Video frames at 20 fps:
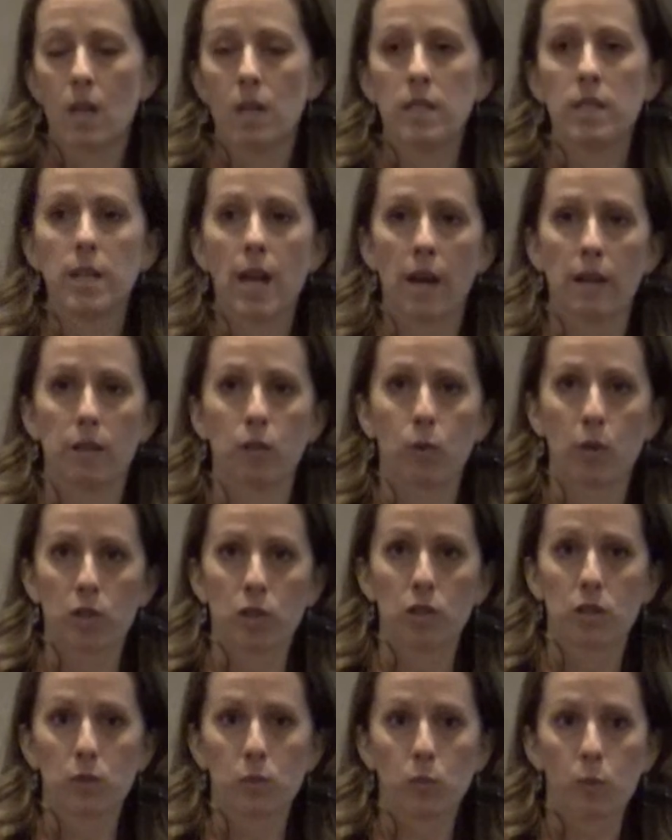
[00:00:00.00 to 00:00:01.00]
Yeah, the
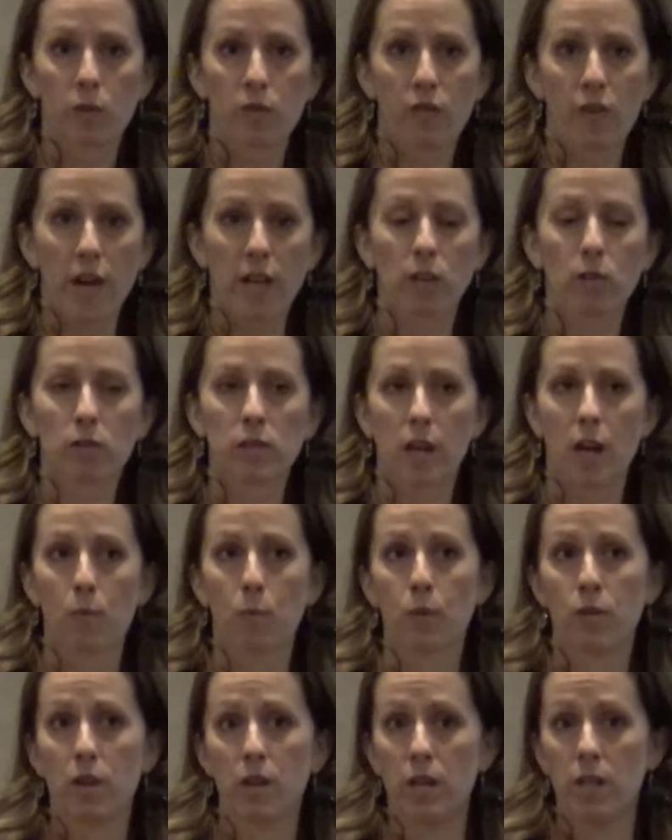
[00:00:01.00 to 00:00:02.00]
question is, will Feingold
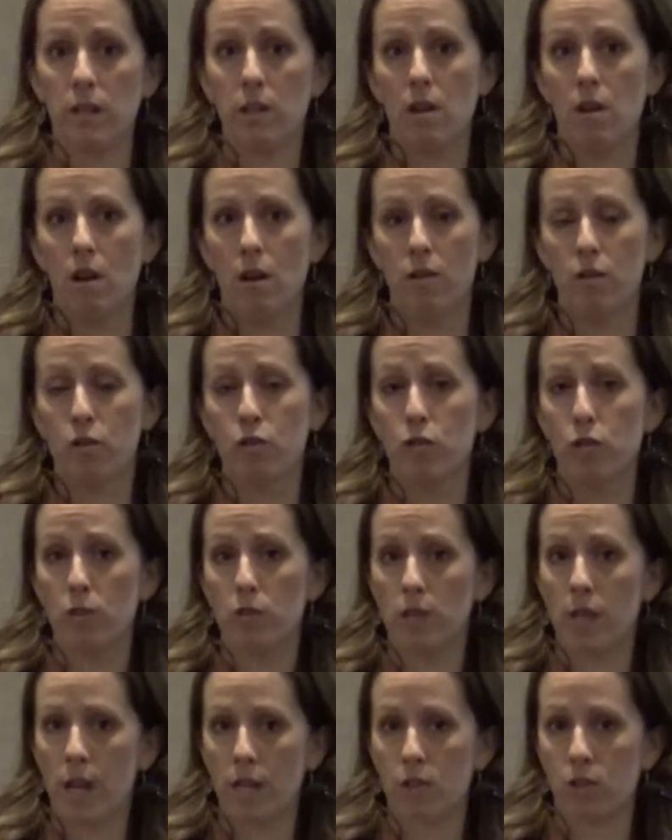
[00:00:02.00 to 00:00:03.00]
help with any other
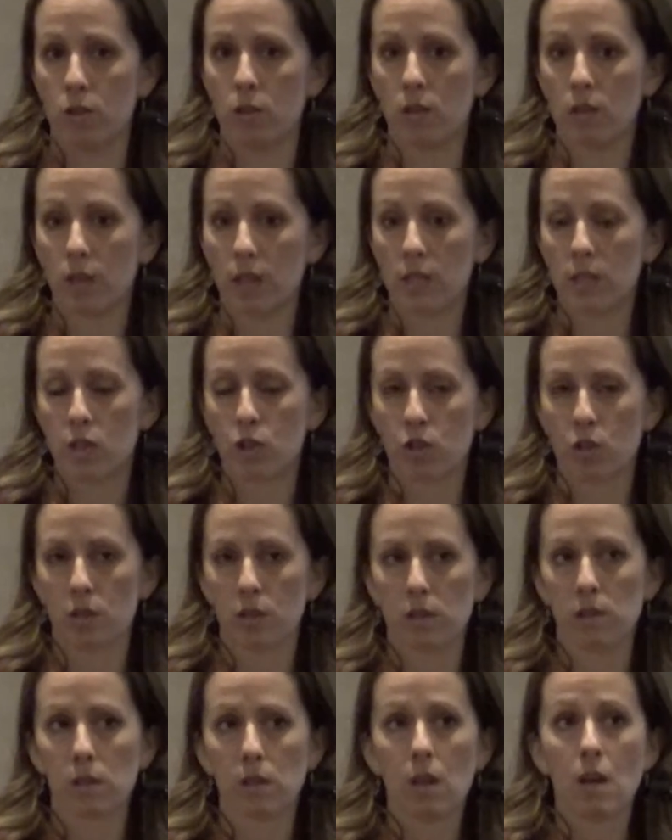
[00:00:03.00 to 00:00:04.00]
neurological
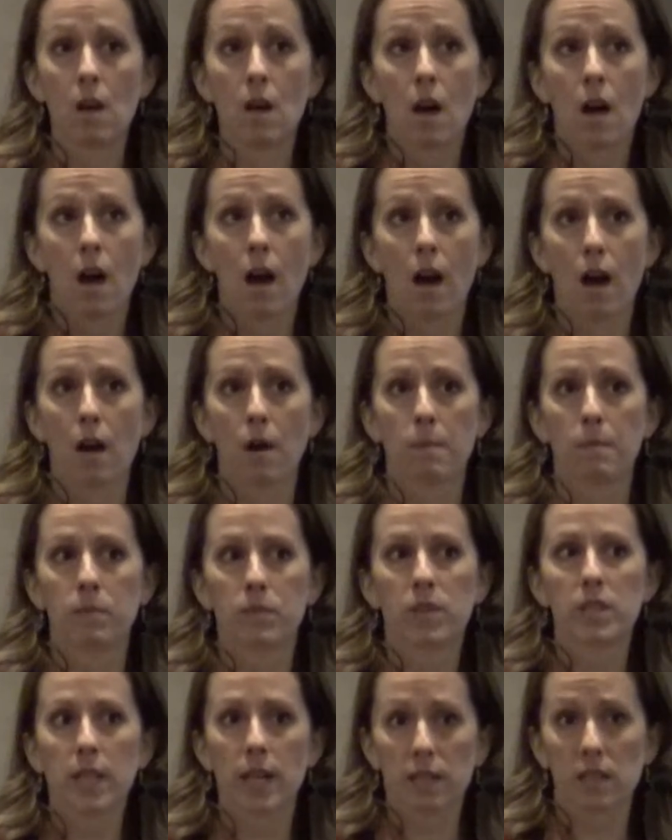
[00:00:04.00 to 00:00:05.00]
conditions?
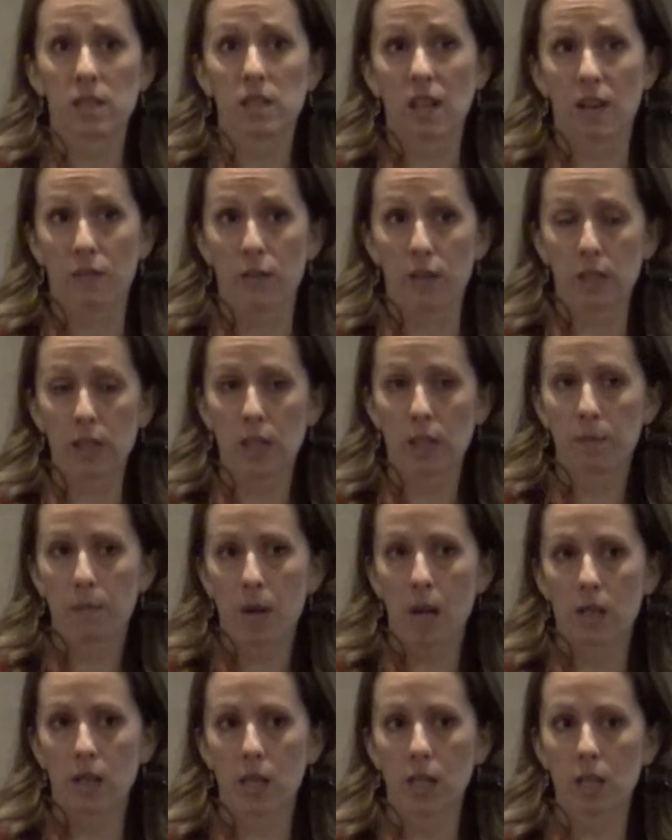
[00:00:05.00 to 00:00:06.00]
Yes, definitely.
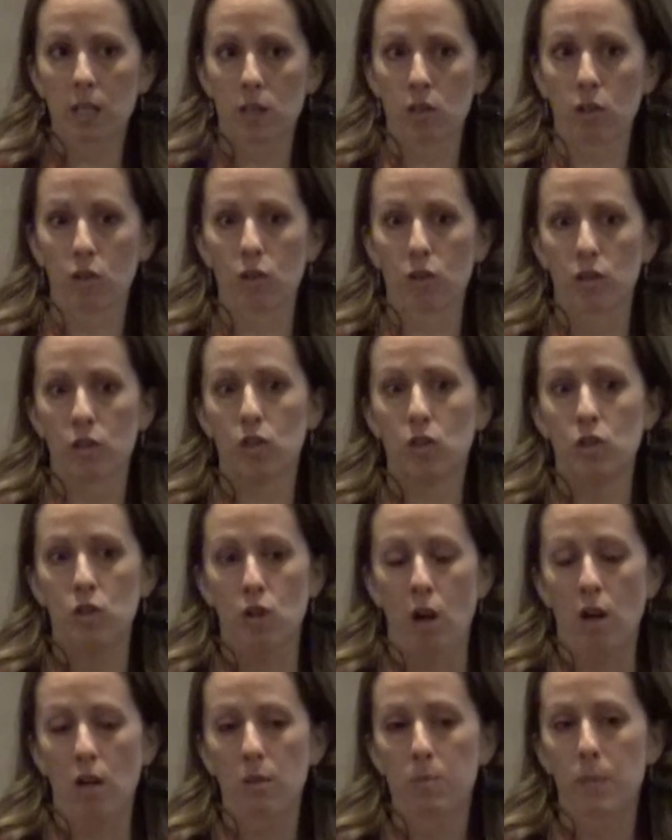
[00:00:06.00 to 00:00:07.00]
I think it's a good
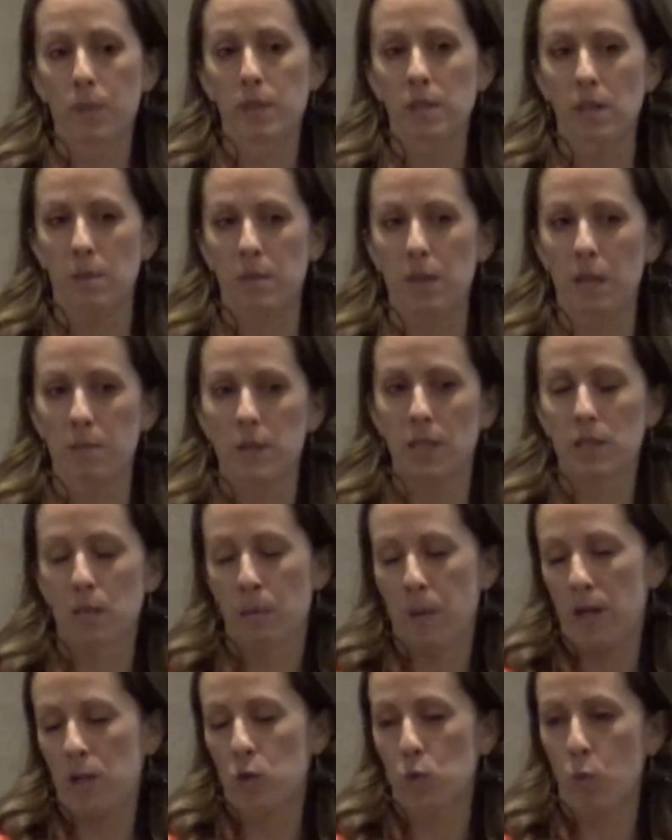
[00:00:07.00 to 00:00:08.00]
start, but sometimes it
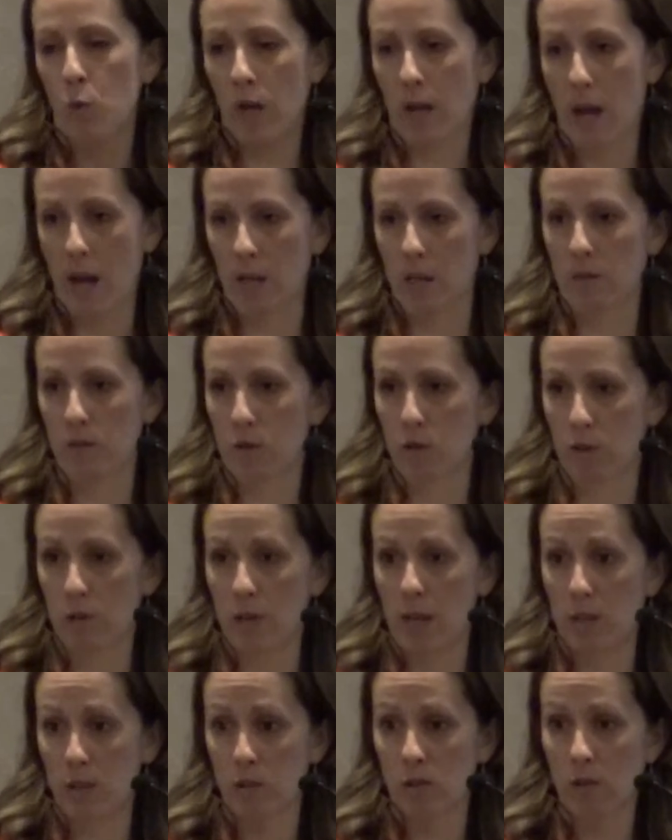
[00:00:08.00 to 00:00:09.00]
depends what kind of
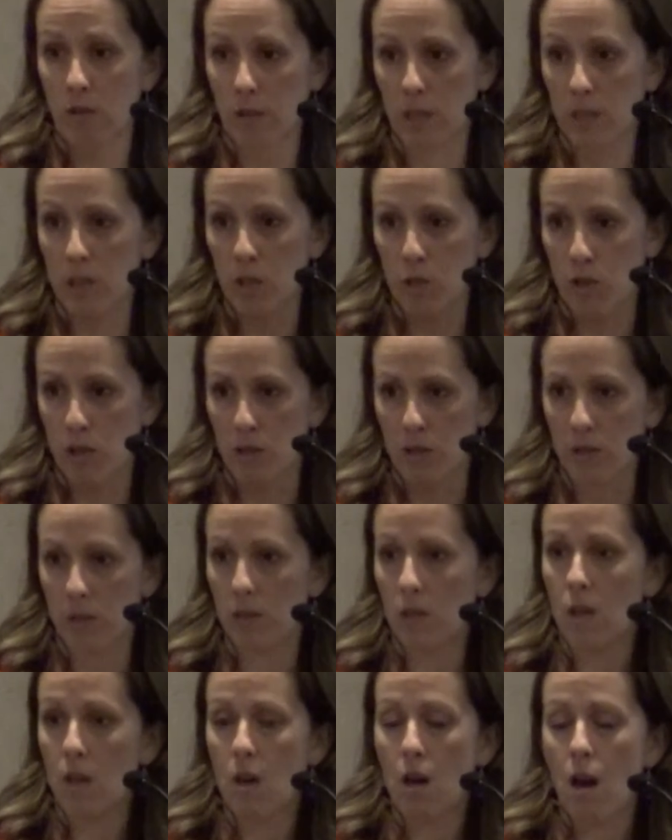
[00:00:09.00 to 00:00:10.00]
neurological conditions.
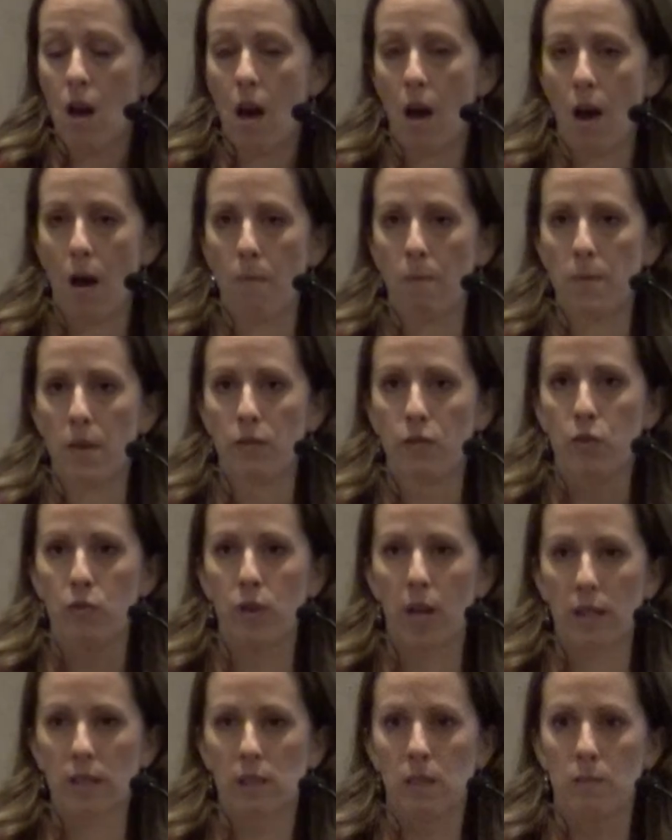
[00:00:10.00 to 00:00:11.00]
If you've
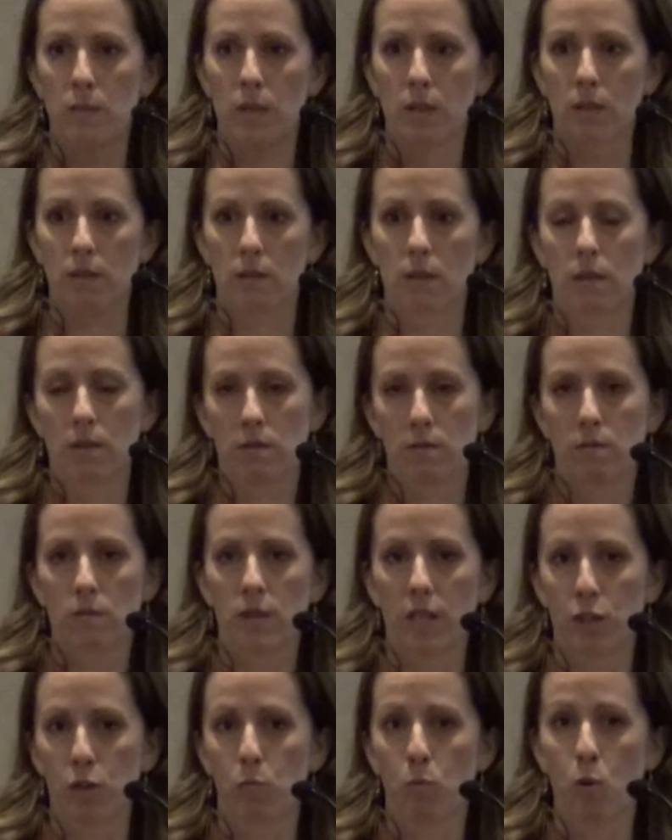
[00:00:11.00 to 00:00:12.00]
got something
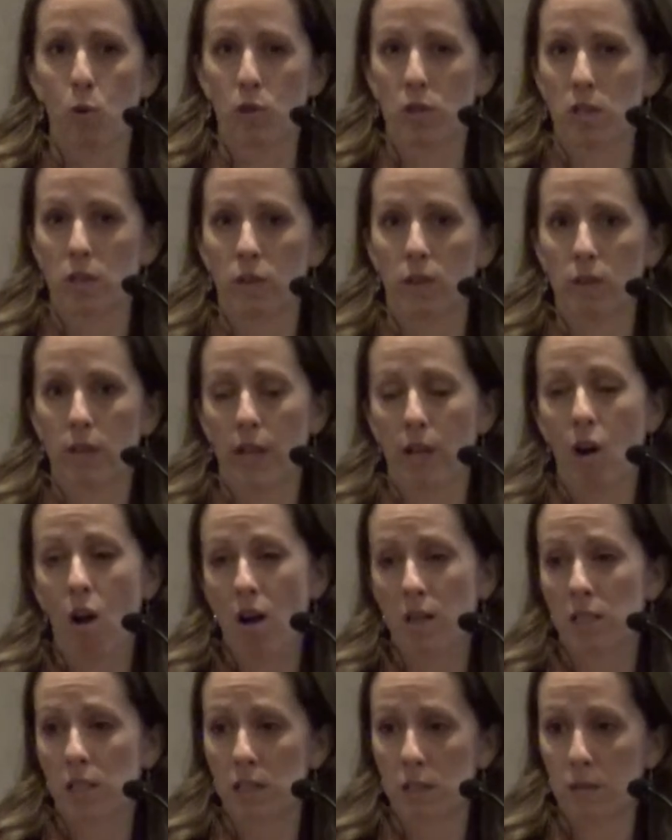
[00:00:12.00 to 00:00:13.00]
that's more severe like
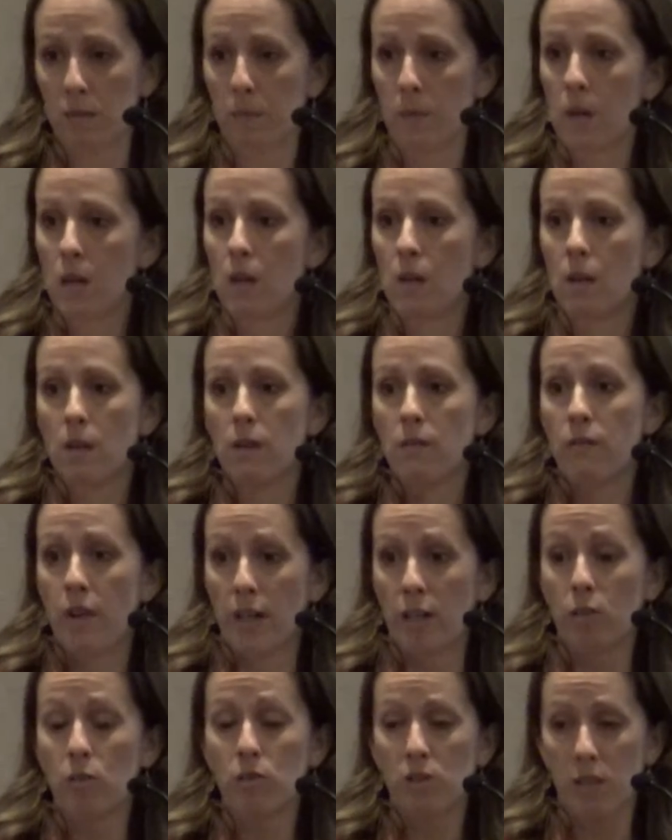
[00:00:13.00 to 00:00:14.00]
autism,
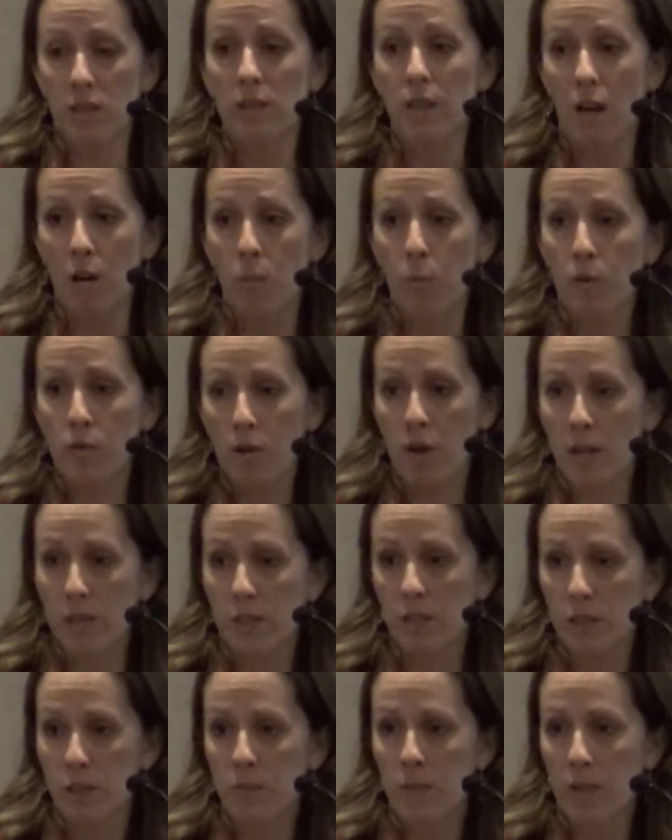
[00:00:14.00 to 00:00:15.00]
Feingold does help with
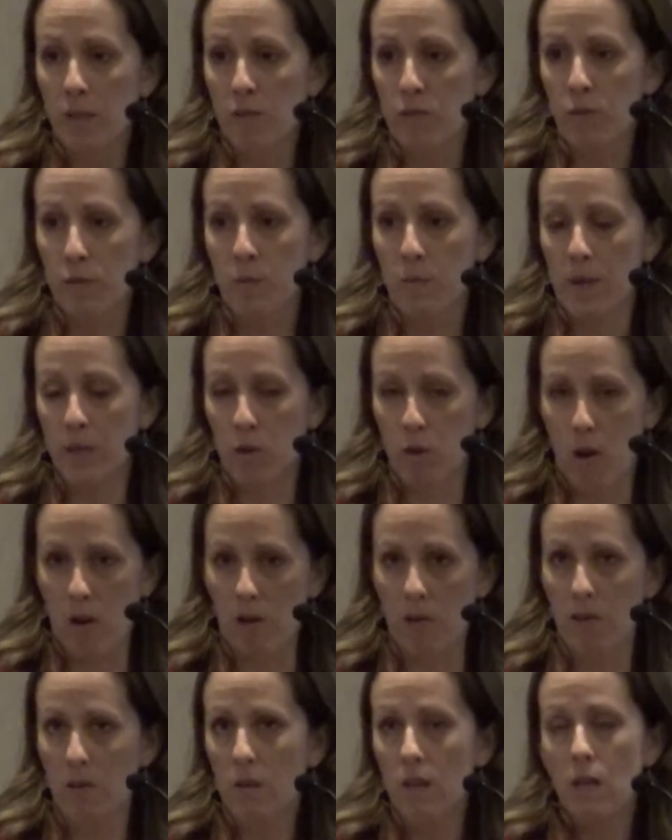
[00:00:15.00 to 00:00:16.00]
autism, like with my
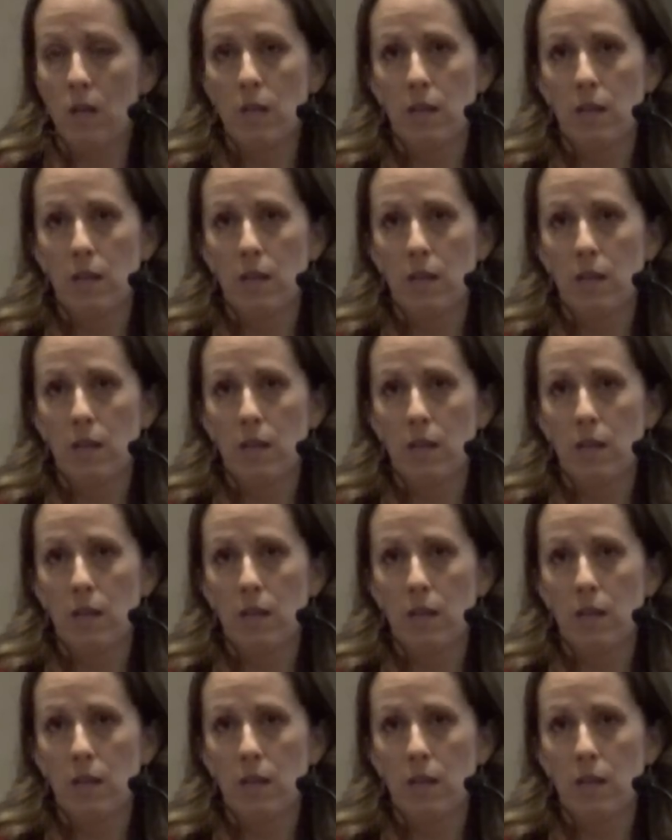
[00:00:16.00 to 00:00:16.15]
daughter.